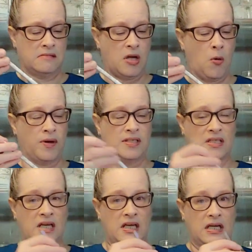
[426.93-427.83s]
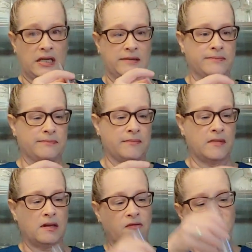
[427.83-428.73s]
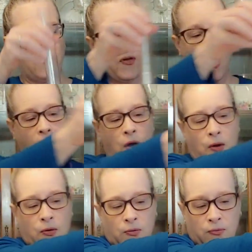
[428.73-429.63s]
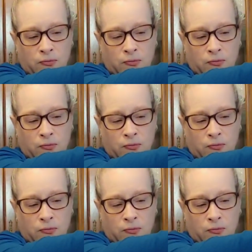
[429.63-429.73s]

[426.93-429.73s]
going to cut it. So,